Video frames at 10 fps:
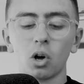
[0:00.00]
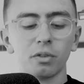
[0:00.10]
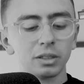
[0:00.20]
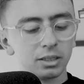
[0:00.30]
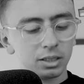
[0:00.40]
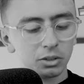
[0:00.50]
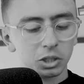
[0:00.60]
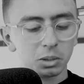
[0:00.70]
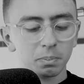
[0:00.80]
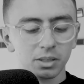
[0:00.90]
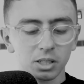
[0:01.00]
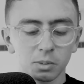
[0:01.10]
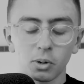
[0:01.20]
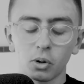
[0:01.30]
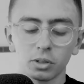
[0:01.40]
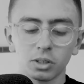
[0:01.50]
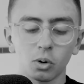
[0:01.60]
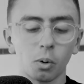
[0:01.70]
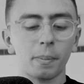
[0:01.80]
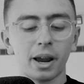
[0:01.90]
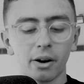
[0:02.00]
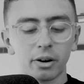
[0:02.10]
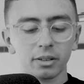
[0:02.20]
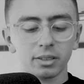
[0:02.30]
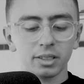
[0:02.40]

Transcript: overly serious business person or parent.